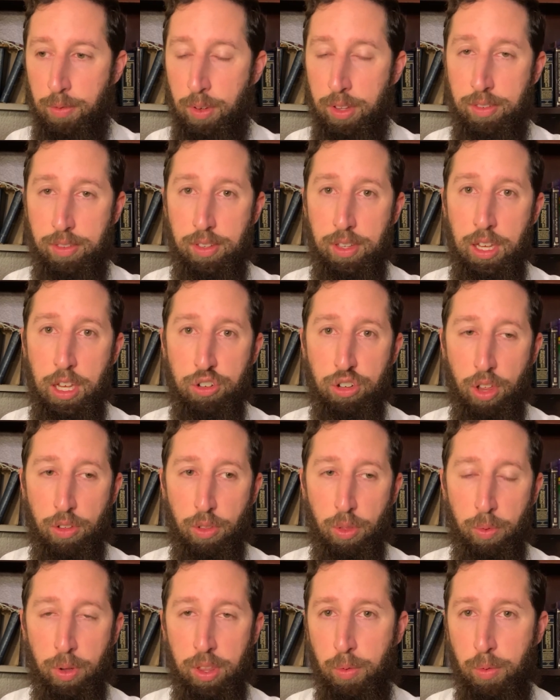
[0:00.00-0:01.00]
We see each other
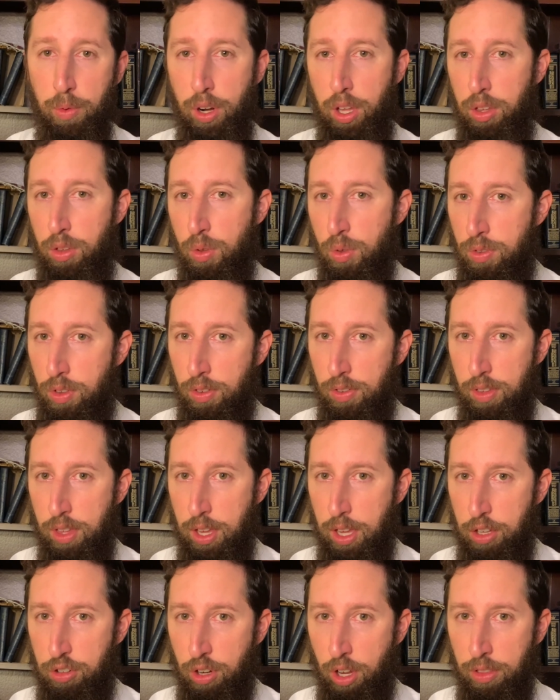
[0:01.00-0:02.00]
the we're used to
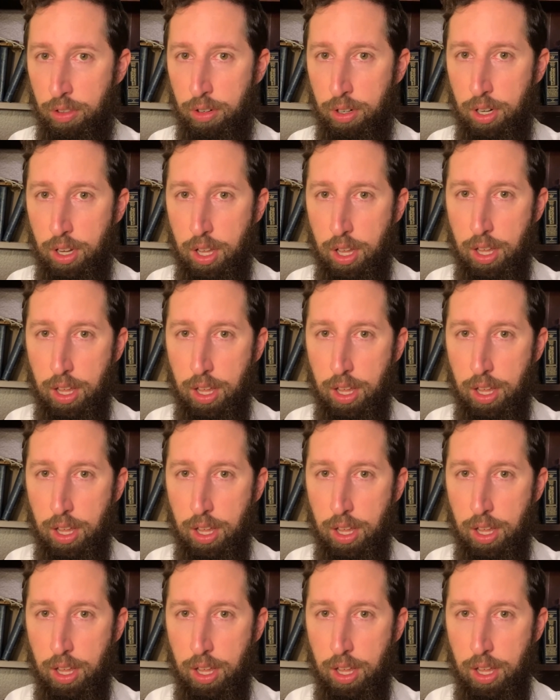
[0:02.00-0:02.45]
seeing each other,